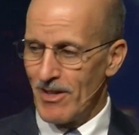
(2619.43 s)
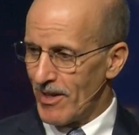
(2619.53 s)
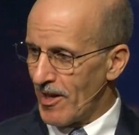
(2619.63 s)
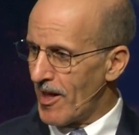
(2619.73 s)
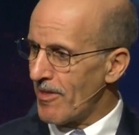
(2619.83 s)

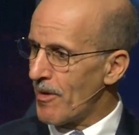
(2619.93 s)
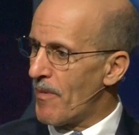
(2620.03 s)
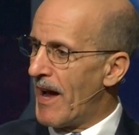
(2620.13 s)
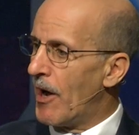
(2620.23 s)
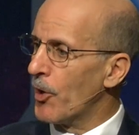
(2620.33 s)
to get them
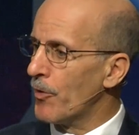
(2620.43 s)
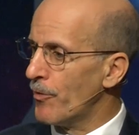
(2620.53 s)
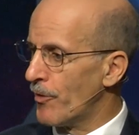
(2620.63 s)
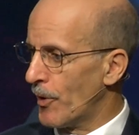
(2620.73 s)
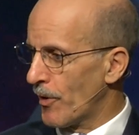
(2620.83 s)
out
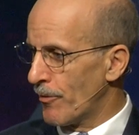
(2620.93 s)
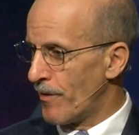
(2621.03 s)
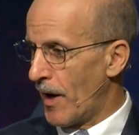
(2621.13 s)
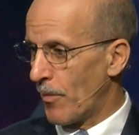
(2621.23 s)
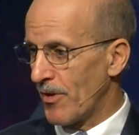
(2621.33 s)
of their
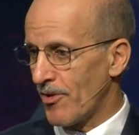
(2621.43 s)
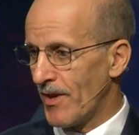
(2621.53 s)
environments.